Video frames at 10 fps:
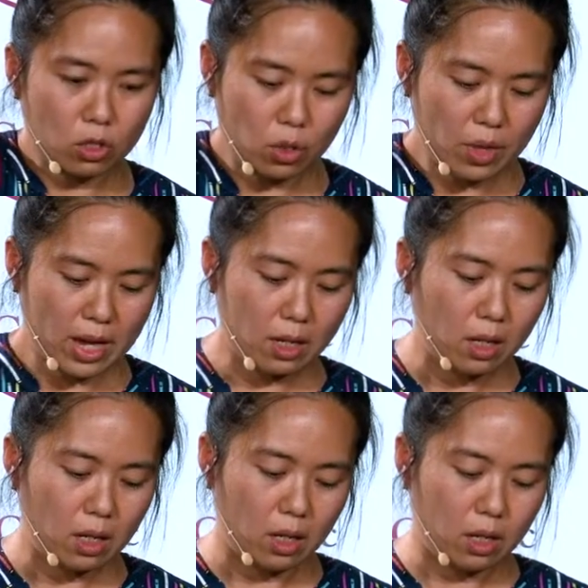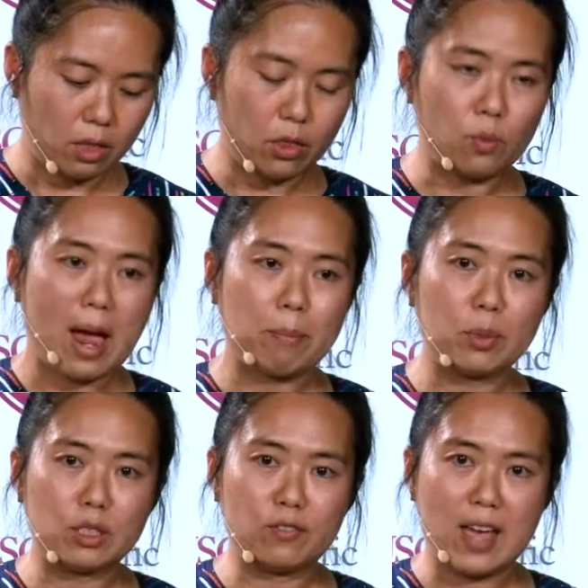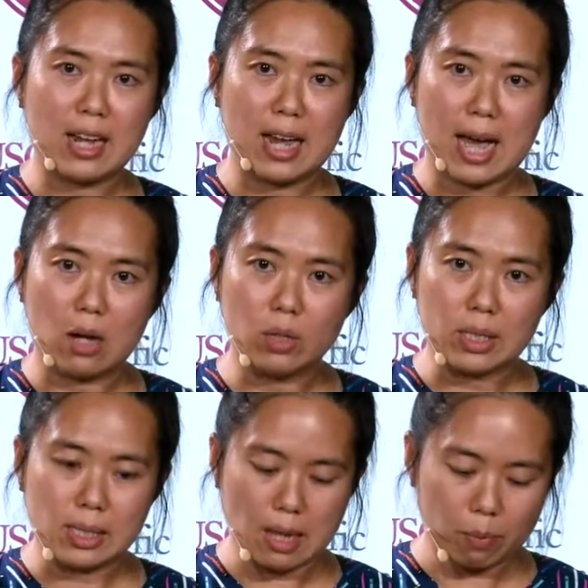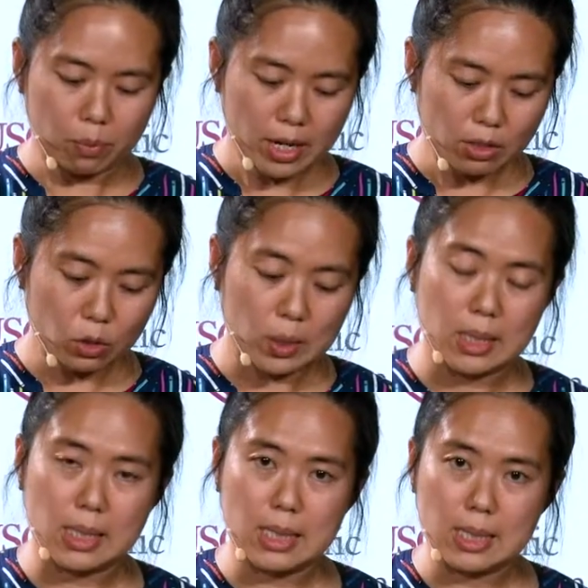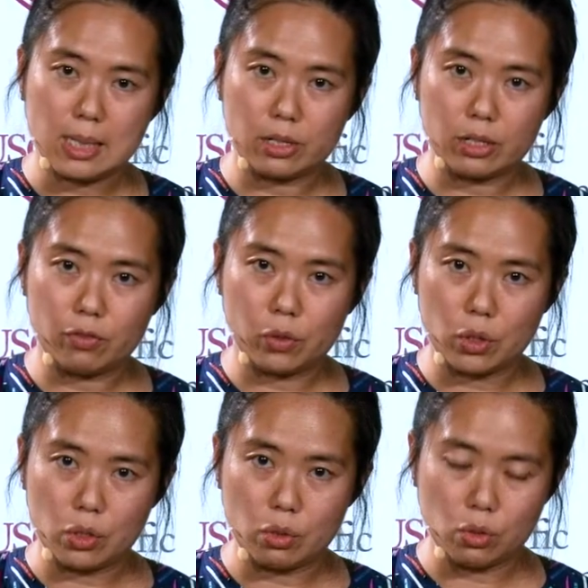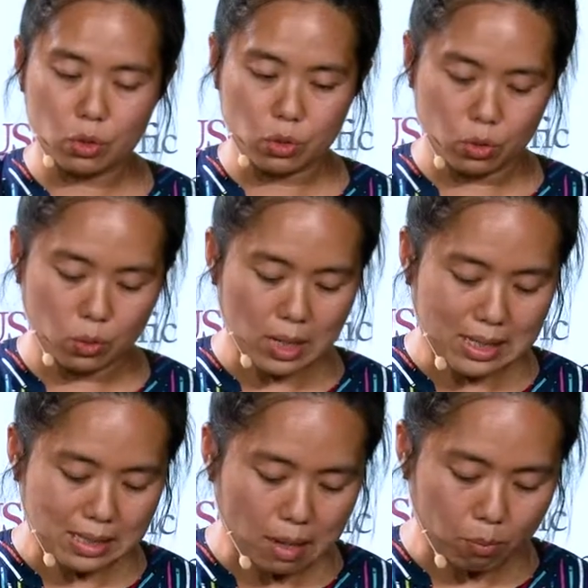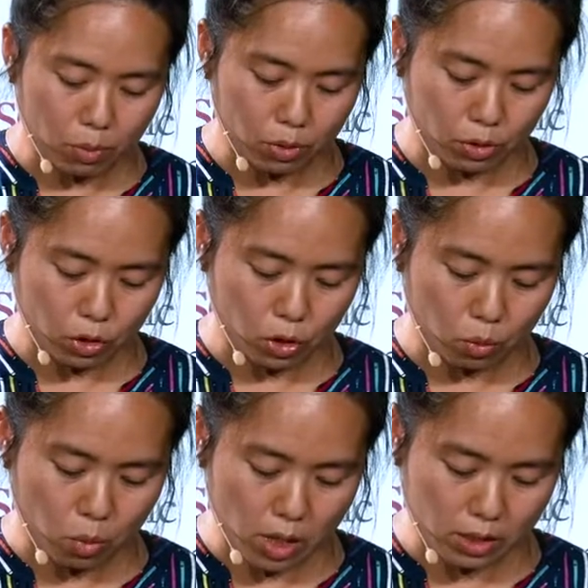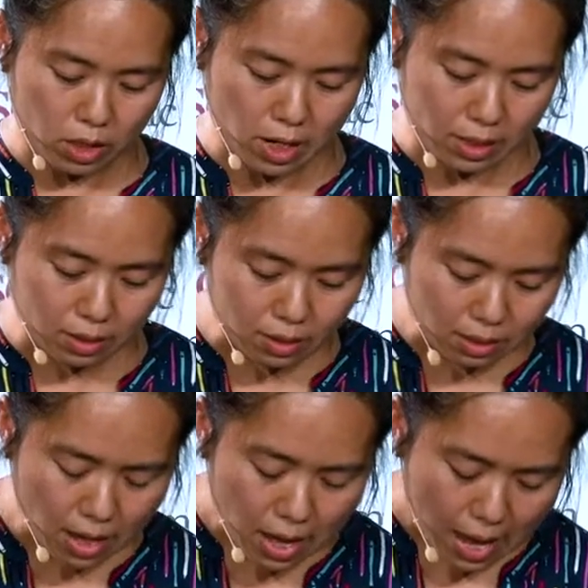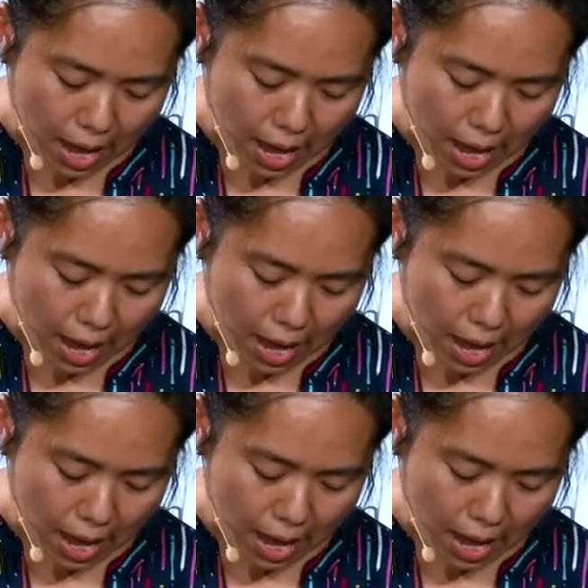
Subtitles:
so that the wrappers fan out and separate, so it's easier for you to assemble your wontons.